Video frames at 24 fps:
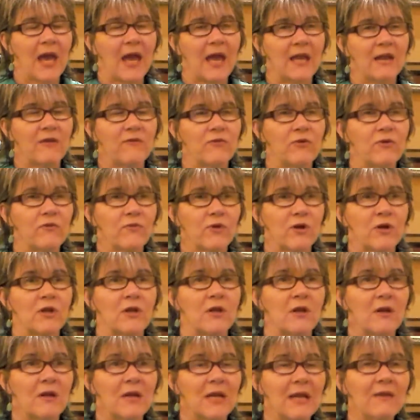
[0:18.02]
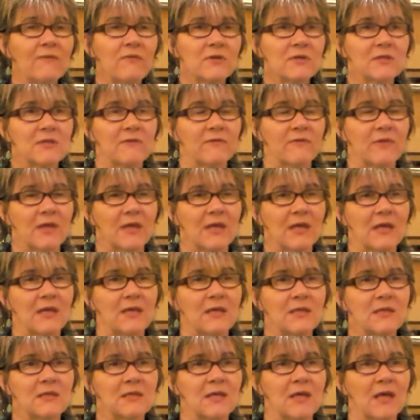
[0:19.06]
And if you've got low levels of
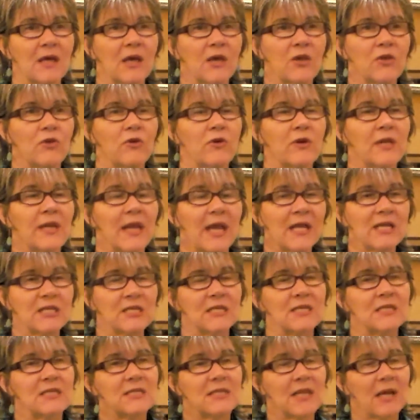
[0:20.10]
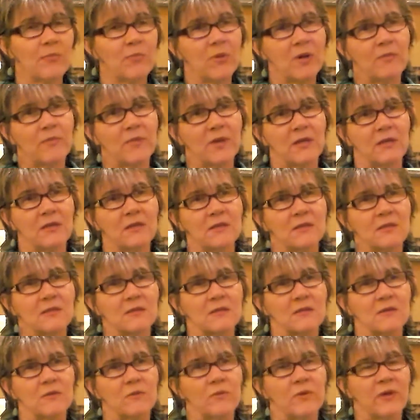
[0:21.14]
these, you can actually supplement
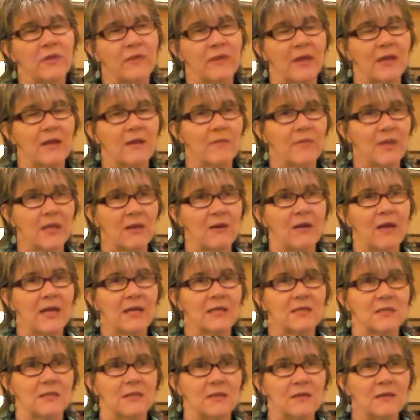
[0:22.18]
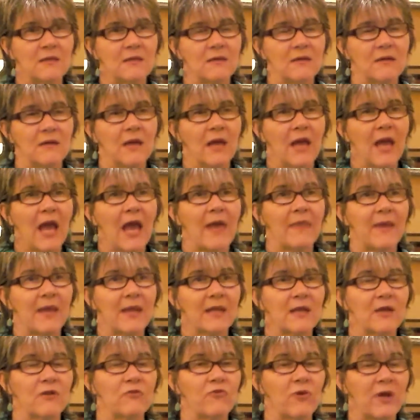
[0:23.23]
with an amino acid, and
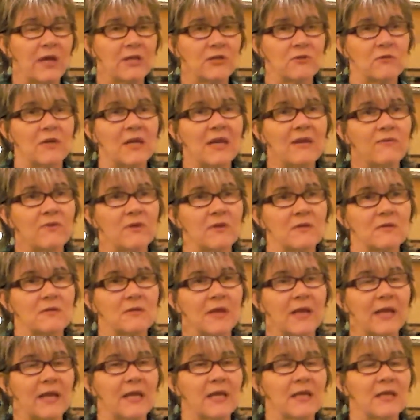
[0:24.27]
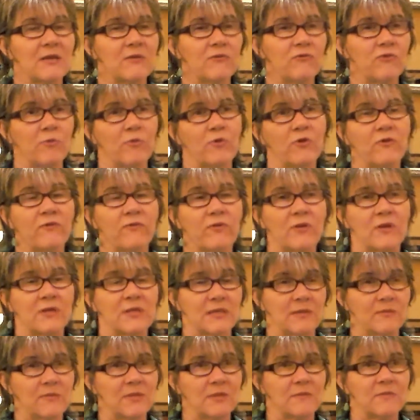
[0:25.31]
that can raise your levels, and it can remove the
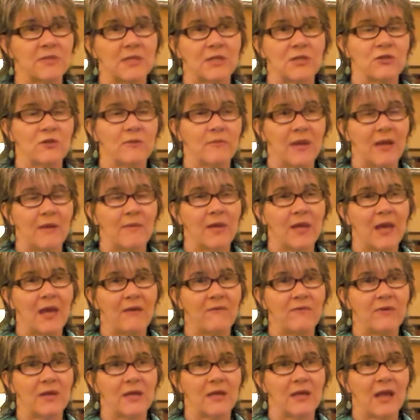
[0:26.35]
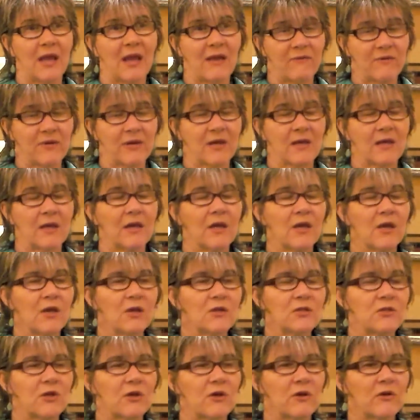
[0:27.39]
symptoms that you may be having.
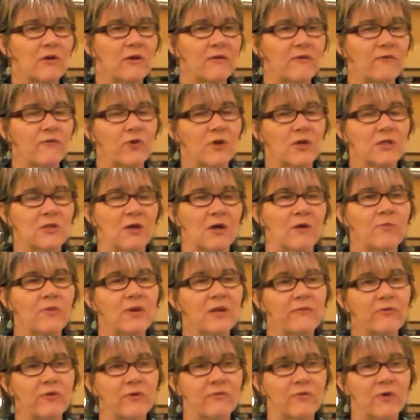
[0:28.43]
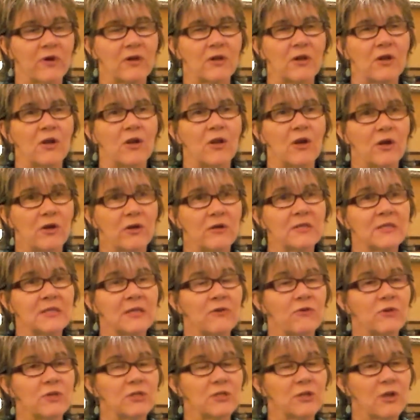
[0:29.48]
So, for example, if you've got low
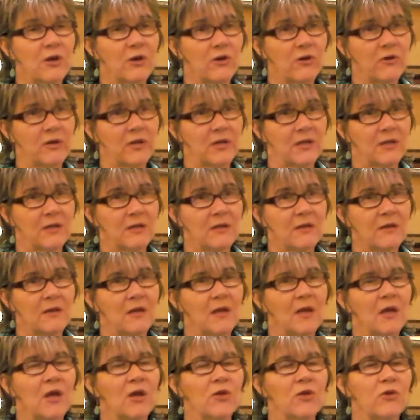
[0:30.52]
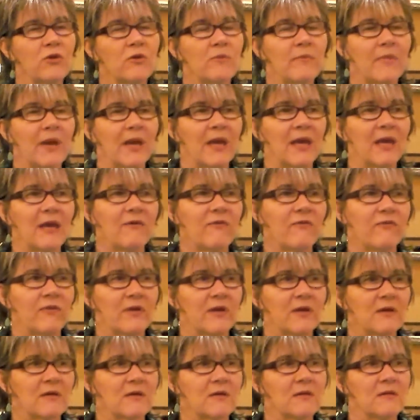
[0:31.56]
serotonin, you may
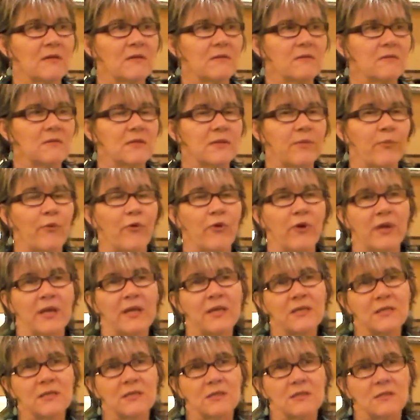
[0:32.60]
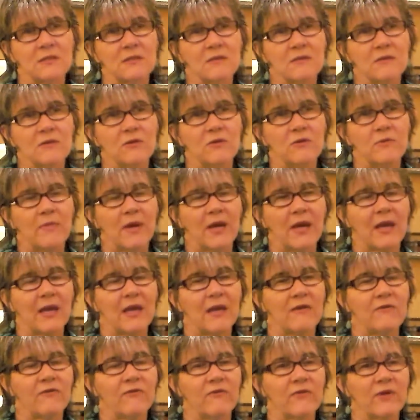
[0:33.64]
feel depressed, you
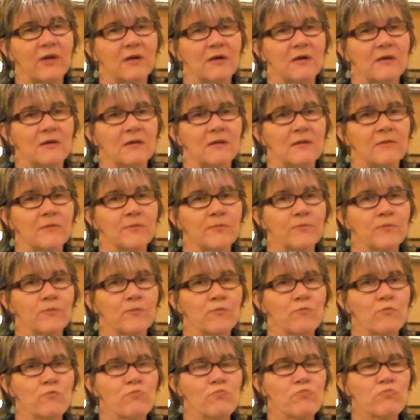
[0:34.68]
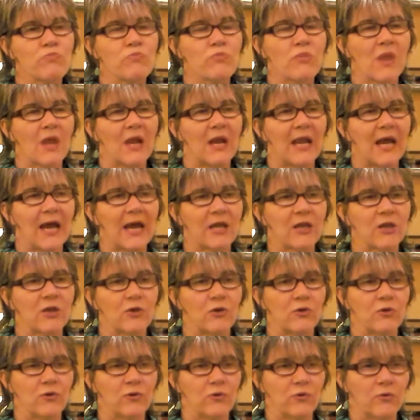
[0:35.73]
may feel like
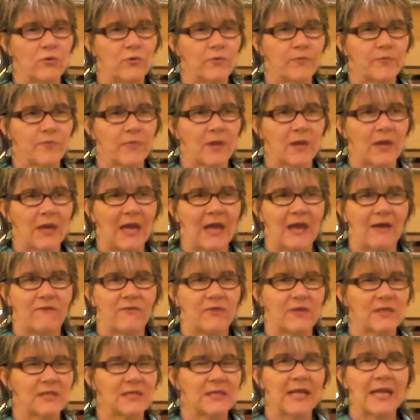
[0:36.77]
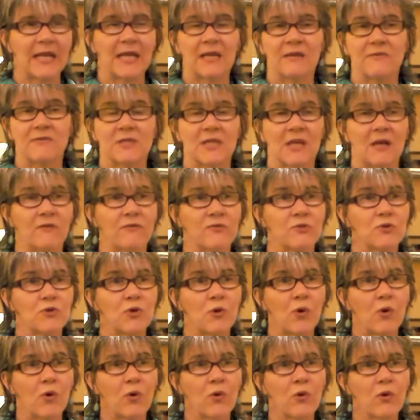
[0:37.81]
you have this negative
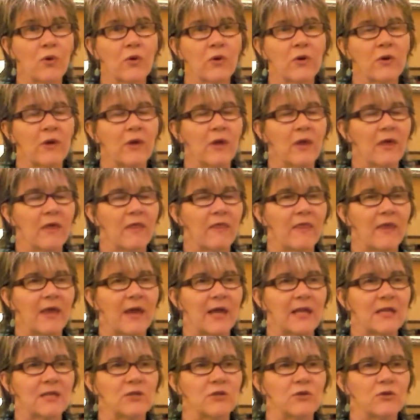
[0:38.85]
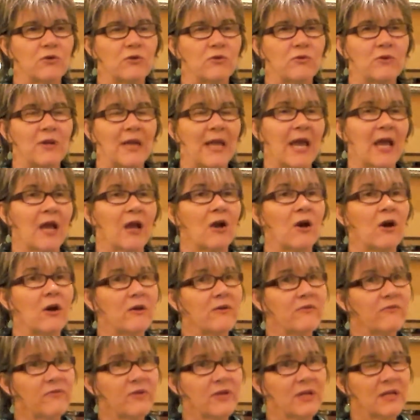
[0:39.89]
self-talk, that you lack
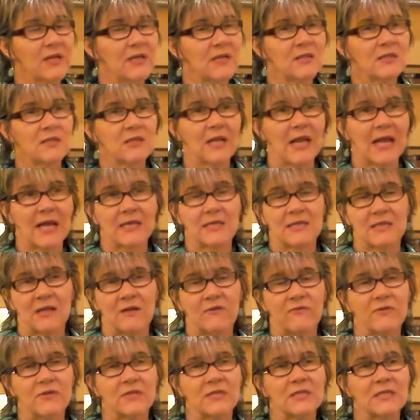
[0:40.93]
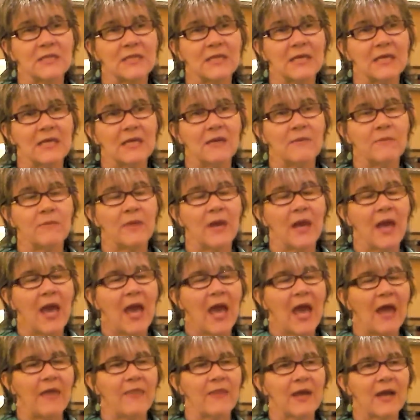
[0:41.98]
confidence, lack self-esteem,
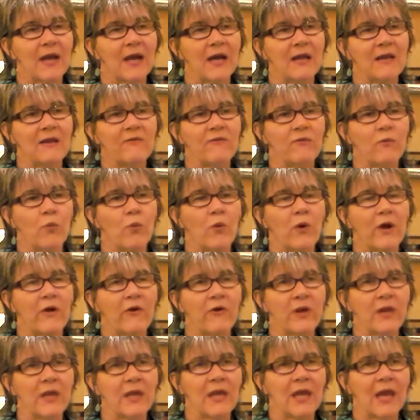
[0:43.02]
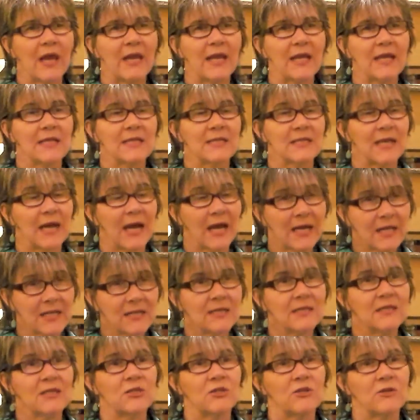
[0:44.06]
and the kind of worry and
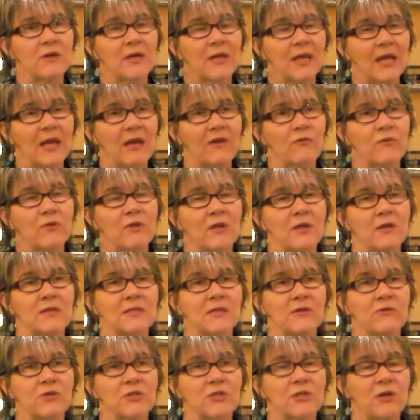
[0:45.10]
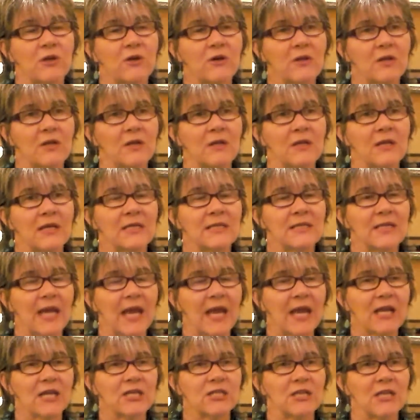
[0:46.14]
anxiety that you're going to have with low serotonin is
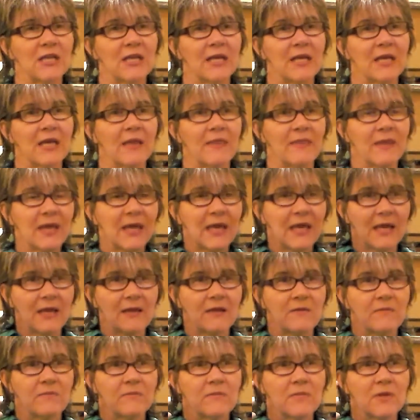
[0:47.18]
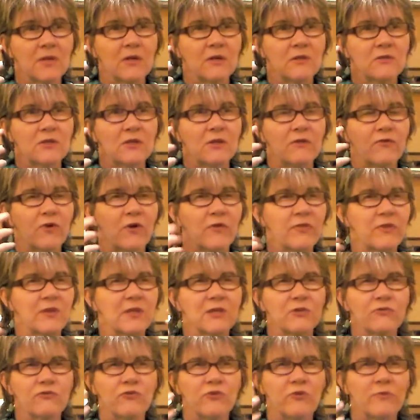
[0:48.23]
actually in the head. So you've got
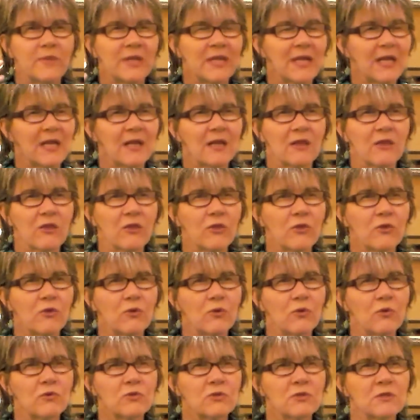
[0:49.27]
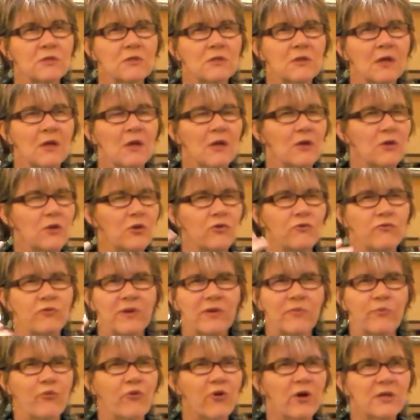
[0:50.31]
these ruminating thoughts, you're
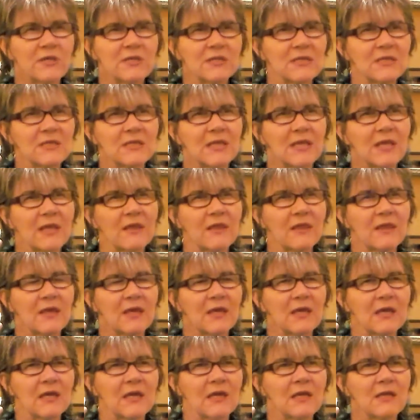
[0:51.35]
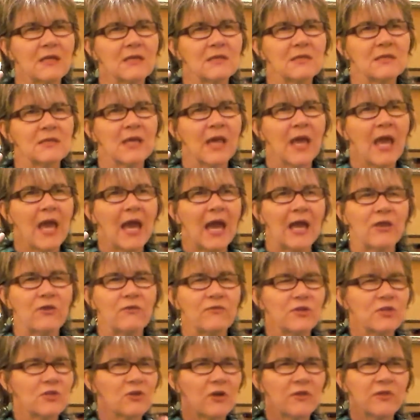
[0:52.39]
reprocessing things, and
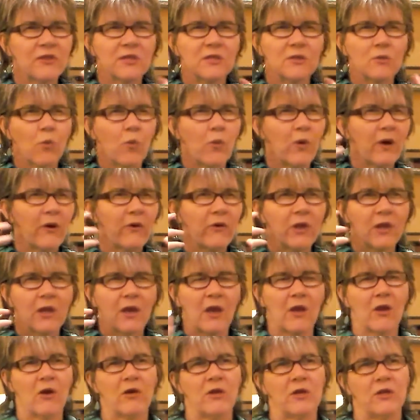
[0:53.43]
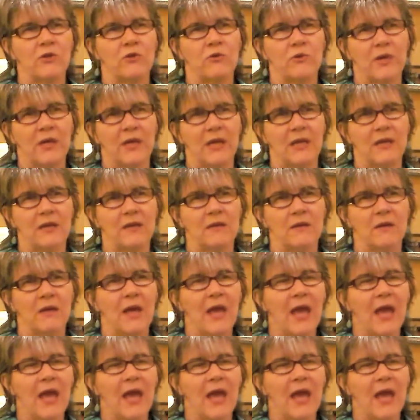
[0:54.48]
you've just got this worry going on in your head.